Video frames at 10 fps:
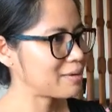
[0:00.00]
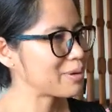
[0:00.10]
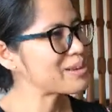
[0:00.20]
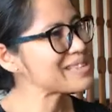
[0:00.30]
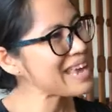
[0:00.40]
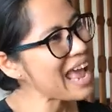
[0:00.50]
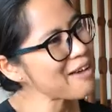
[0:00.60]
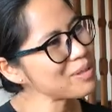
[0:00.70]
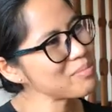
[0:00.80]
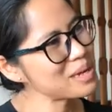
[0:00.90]
because they
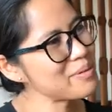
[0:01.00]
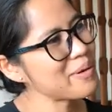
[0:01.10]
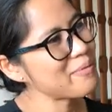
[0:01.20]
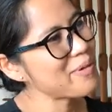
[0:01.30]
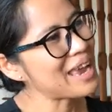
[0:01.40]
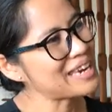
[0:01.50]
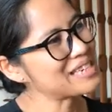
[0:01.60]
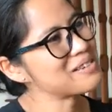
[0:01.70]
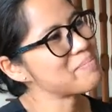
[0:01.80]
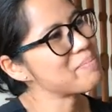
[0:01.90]
have the minimum
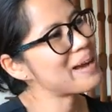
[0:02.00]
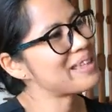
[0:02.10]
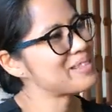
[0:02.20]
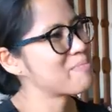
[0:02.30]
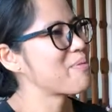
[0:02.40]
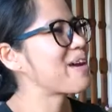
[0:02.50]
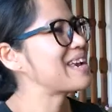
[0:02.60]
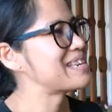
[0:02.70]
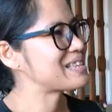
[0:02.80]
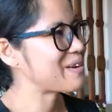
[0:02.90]
wage, but the
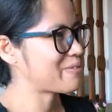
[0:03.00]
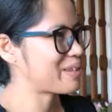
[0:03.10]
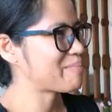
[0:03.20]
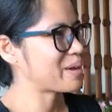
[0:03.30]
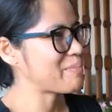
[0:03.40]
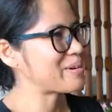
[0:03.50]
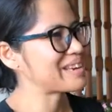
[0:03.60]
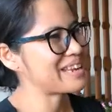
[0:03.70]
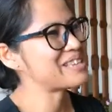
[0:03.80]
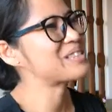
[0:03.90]
price of the
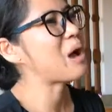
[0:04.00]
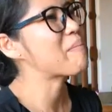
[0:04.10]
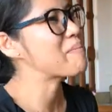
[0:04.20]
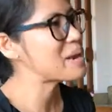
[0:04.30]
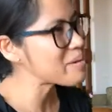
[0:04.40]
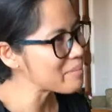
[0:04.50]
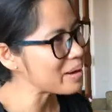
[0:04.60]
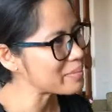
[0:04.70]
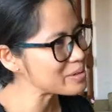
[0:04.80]
commodity is not minimum.